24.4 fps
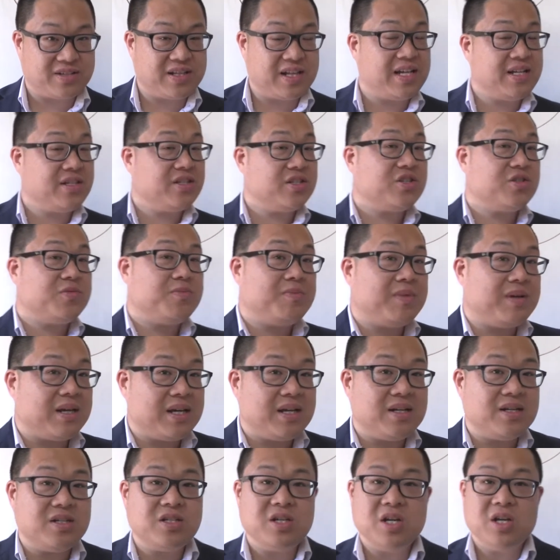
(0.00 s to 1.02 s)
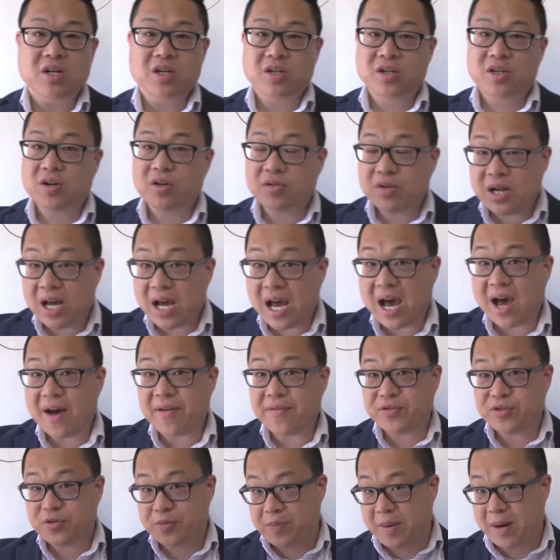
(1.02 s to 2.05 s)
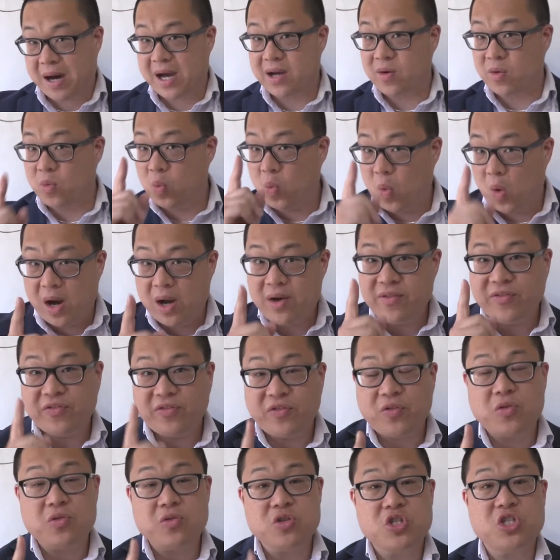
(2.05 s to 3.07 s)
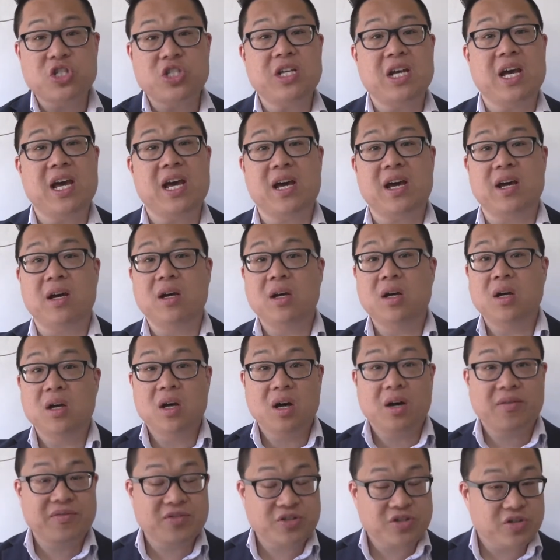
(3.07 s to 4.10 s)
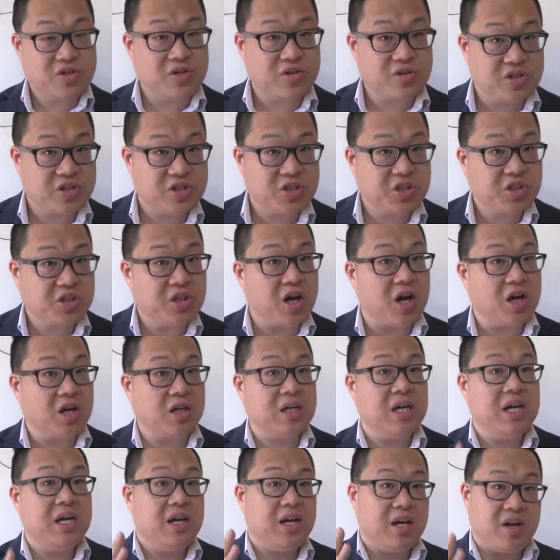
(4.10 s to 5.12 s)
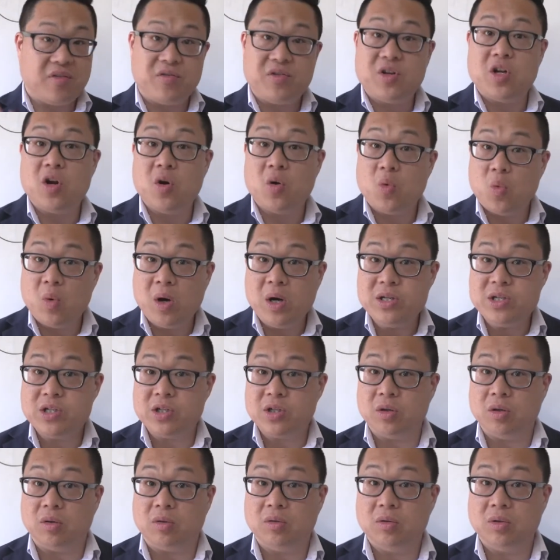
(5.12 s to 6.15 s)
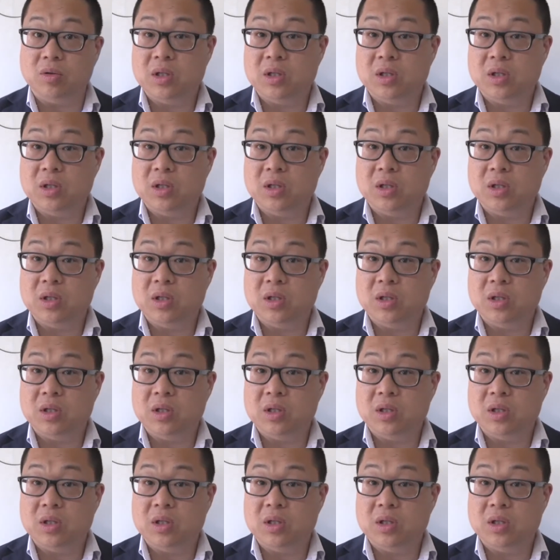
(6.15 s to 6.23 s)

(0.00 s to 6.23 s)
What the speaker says: That just means you don't have to buy one full share of a certain stock if you don't want to.